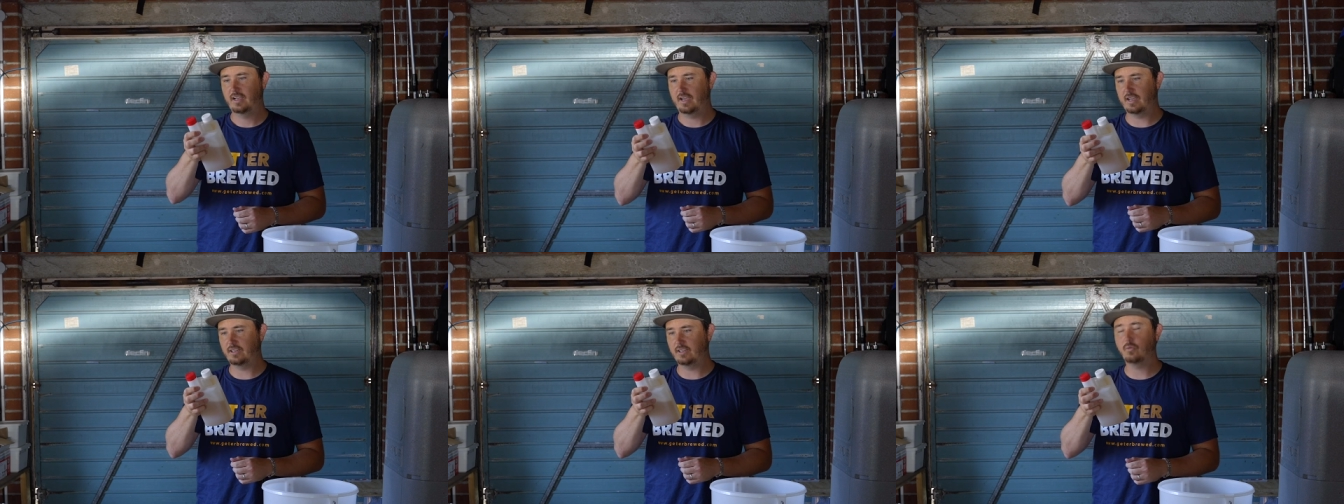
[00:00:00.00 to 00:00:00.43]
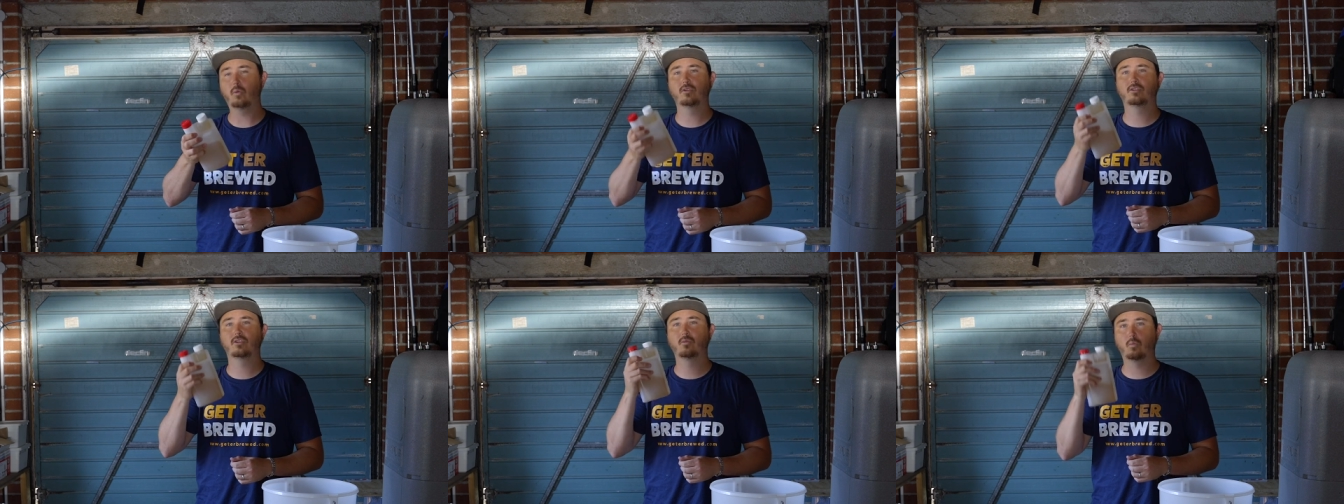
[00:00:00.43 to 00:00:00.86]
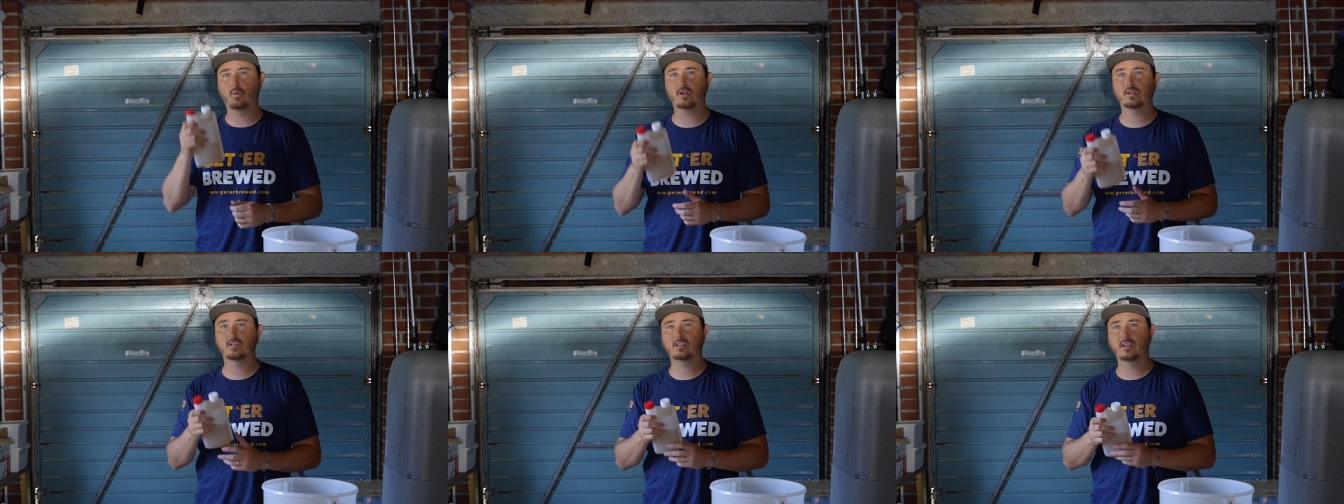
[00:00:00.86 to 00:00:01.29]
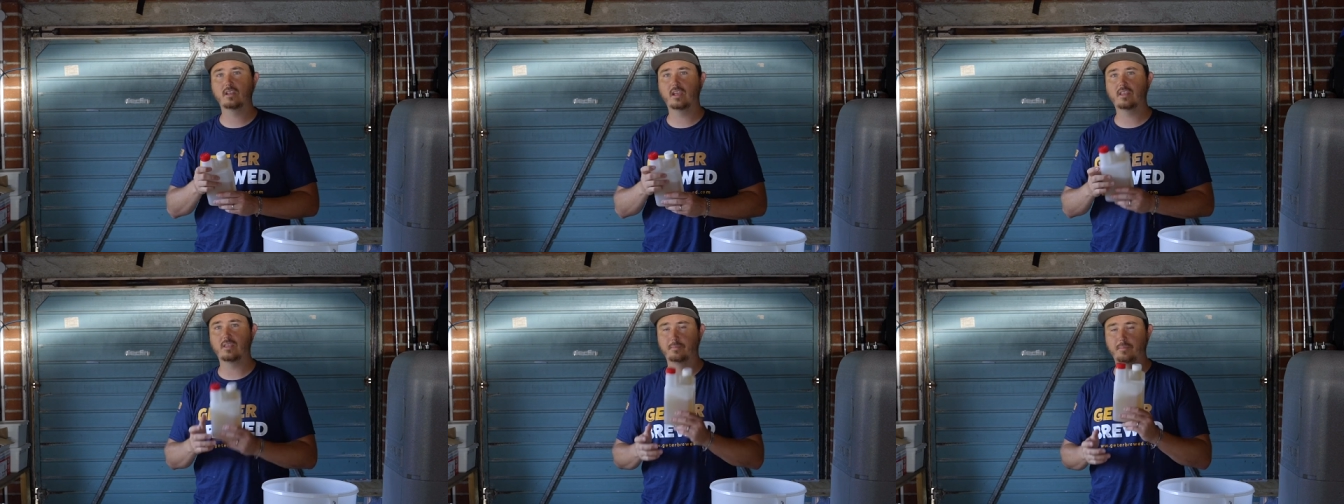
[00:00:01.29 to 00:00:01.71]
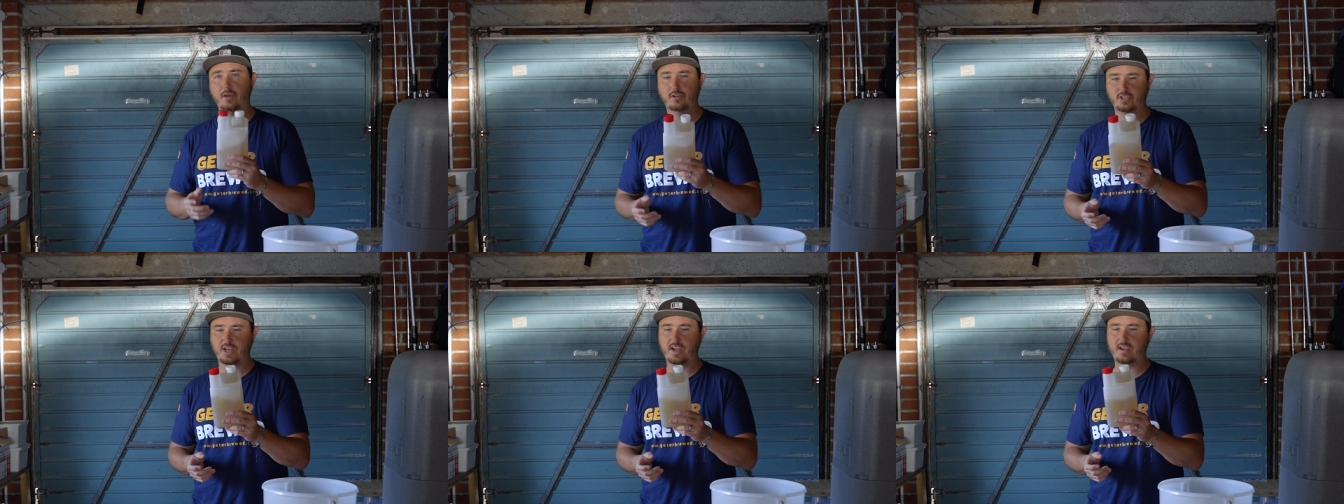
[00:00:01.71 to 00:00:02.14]
and you wondered what the
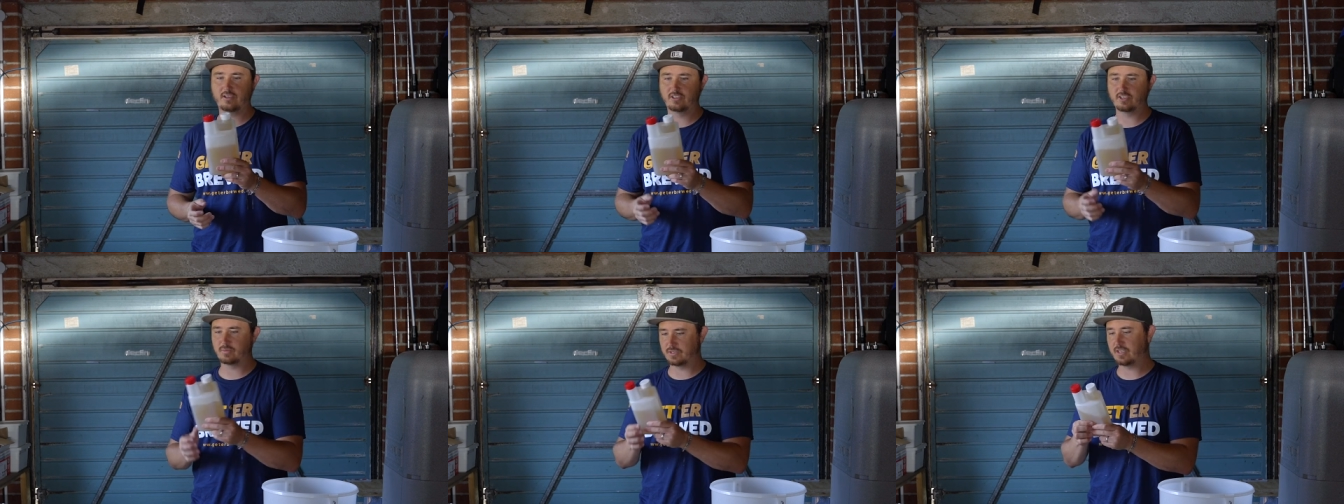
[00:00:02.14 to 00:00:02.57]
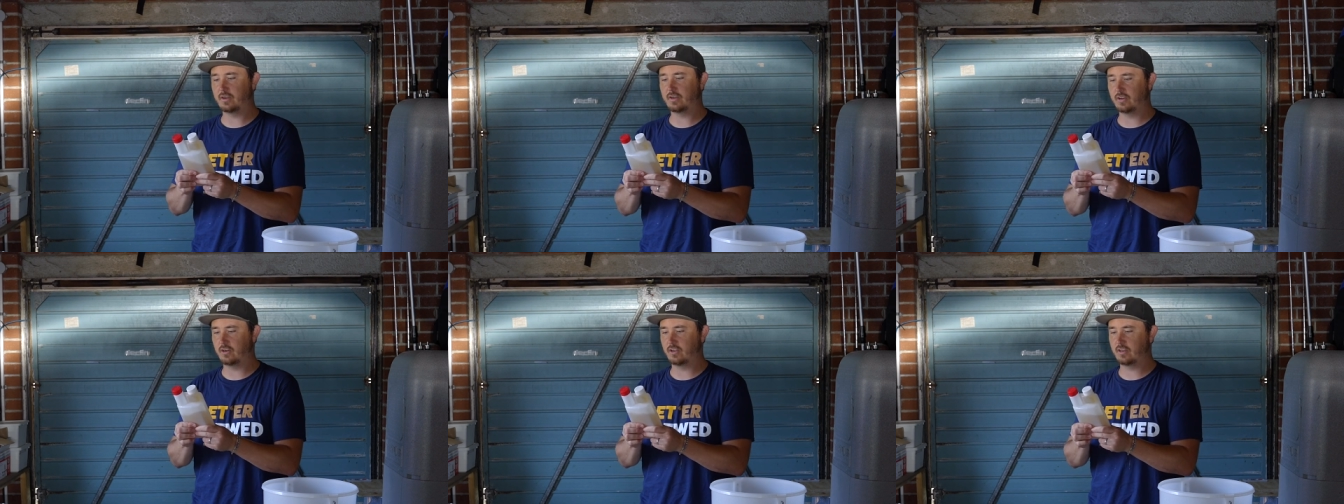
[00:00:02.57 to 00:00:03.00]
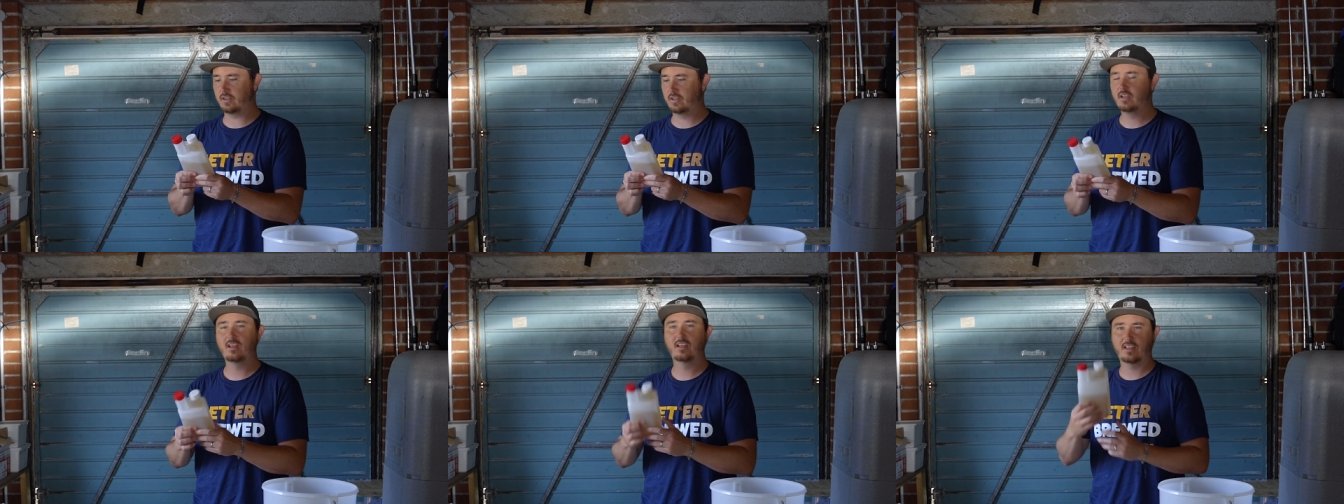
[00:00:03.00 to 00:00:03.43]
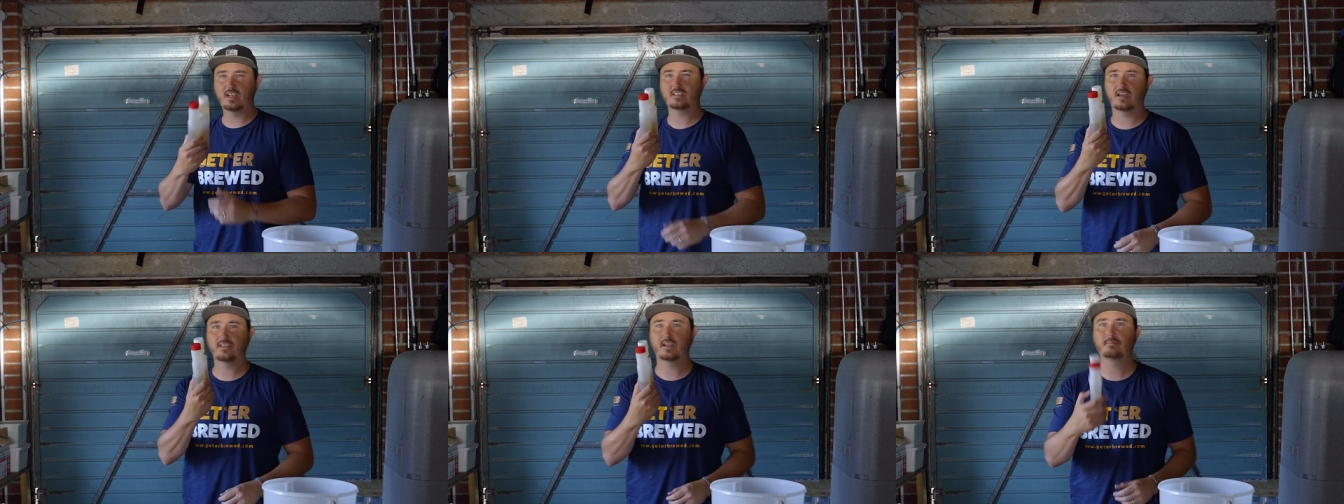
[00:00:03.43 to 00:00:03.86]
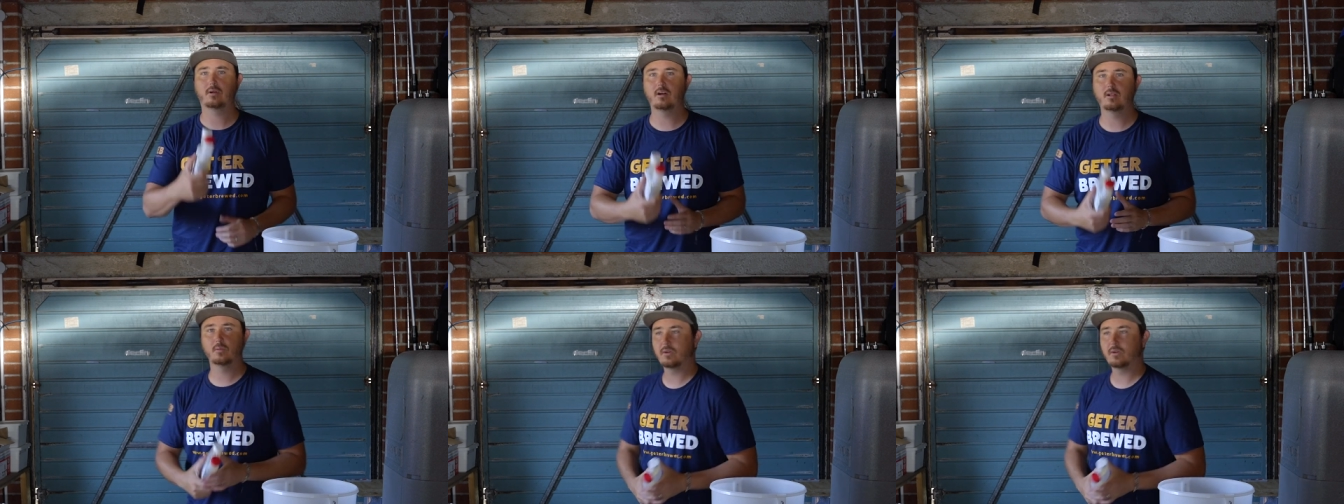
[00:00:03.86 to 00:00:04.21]
Bojangles was going on, that's how that bottle